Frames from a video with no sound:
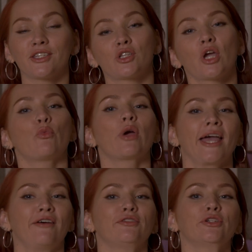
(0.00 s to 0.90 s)
Today we
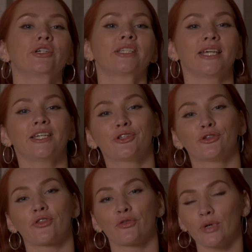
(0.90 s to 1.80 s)
have looked
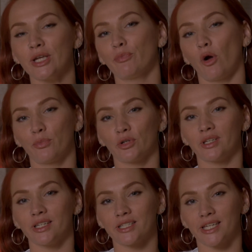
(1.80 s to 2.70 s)
into 3 popular
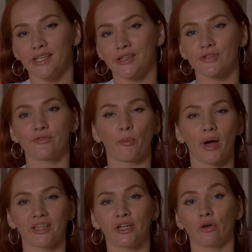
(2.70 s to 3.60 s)
indicators for
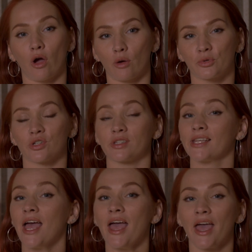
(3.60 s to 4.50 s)
binary
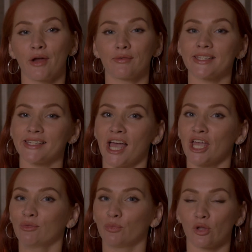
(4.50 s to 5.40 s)
options:
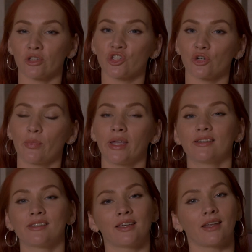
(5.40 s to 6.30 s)
RSI, Bollinger
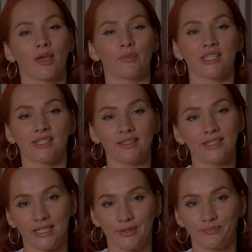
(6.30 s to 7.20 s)
Bands, and MACD.